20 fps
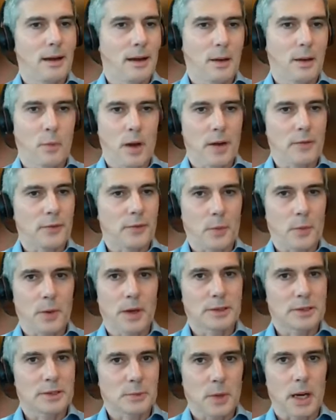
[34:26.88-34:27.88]
a one for
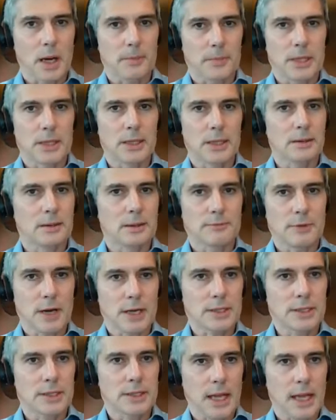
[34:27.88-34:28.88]
one swap. The the
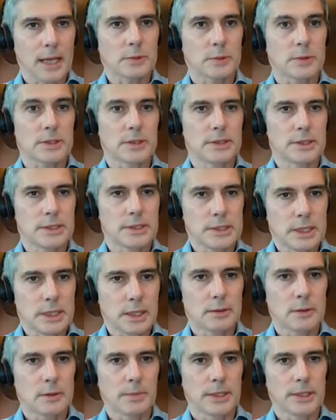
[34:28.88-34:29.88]
Russian gas was
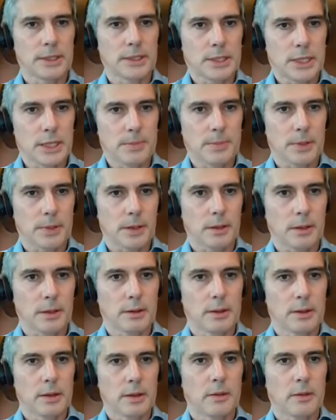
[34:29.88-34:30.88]
considerably cheaper
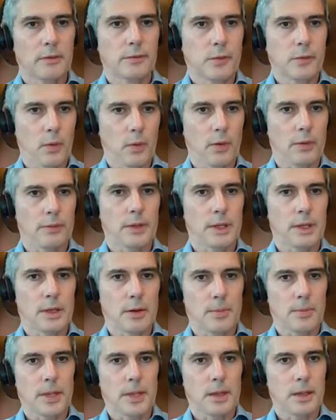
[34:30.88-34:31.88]
for the
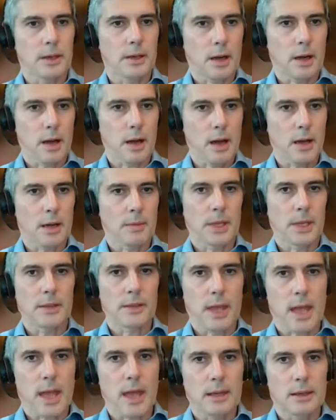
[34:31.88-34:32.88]
European economy
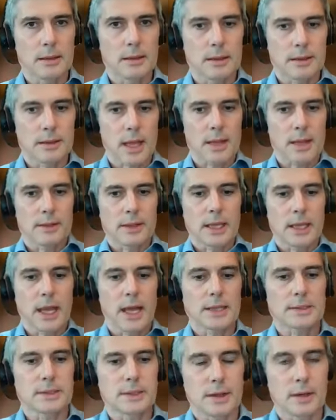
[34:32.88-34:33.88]
than than the
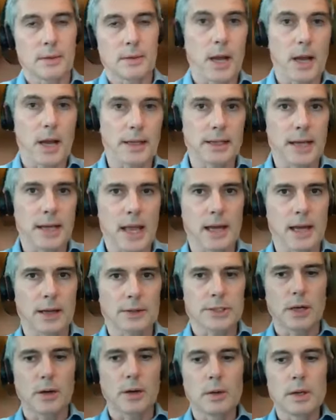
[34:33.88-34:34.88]
gas that they're buying now.
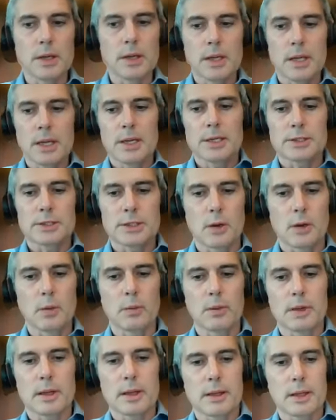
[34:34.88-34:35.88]
So
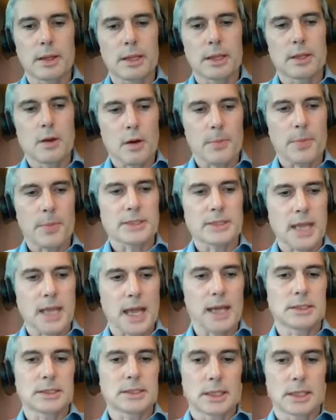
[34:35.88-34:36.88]
so Europe has
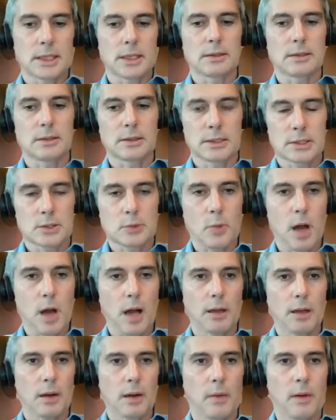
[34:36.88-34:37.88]
had to
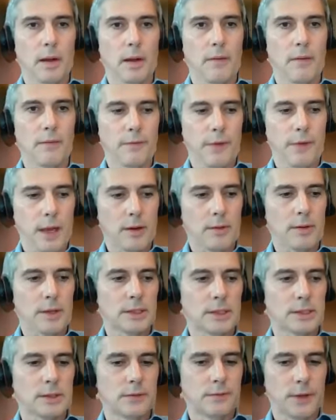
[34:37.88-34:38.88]
swallow a
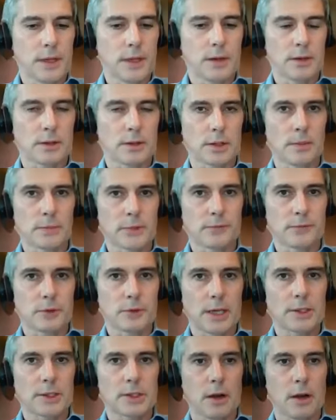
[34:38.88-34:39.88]
very severe terms of
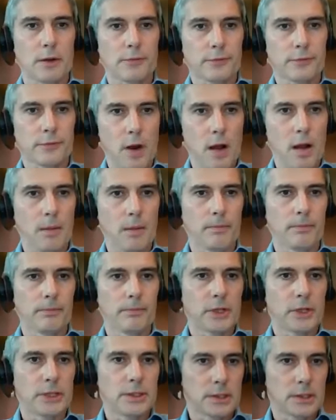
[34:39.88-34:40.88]
trade shock
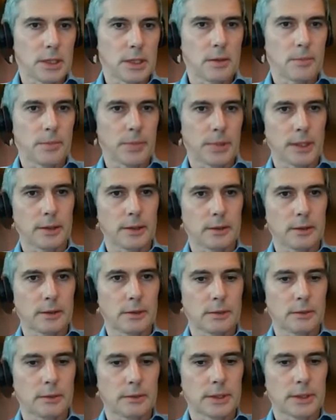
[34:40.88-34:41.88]
from these
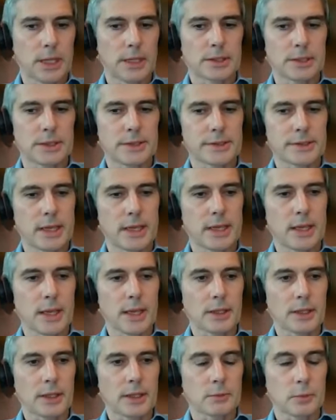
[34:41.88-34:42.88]
geopolitical tensions. I,
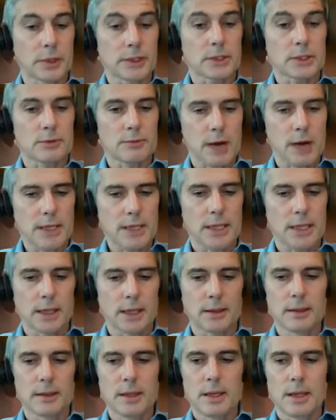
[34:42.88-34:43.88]
I think that what's
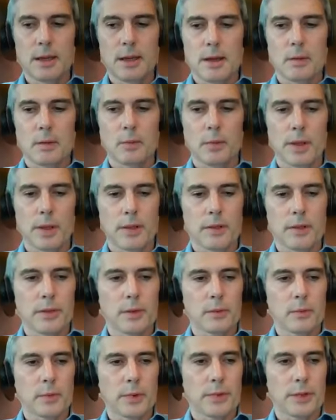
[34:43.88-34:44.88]
striking with
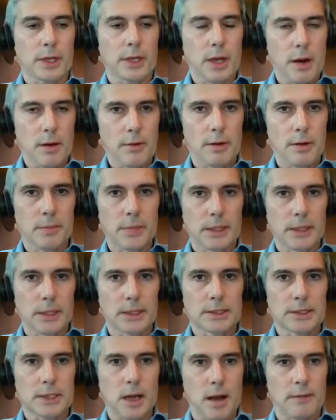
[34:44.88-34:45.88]
with the current Middle
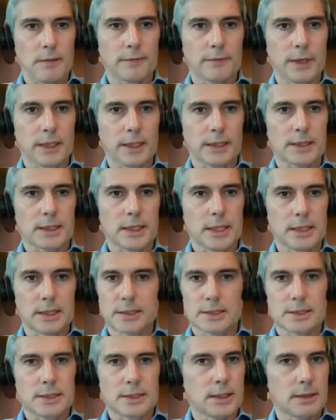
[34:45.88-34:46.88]
East conflict
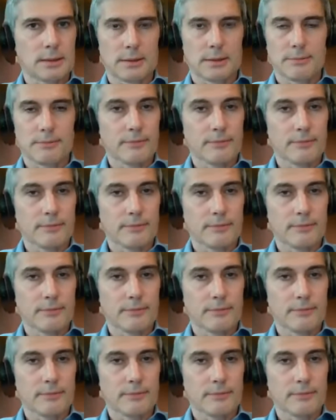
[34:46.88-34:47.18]
is that